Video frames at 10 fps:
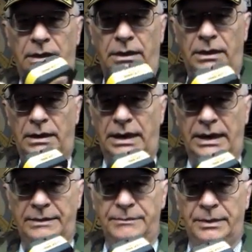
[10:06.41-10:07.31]

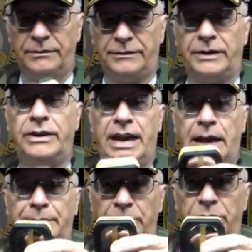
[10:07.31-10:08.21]
I'm very
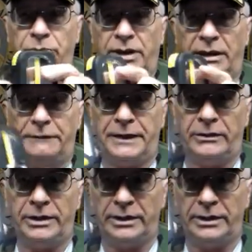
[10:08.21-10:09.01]
happy with what I found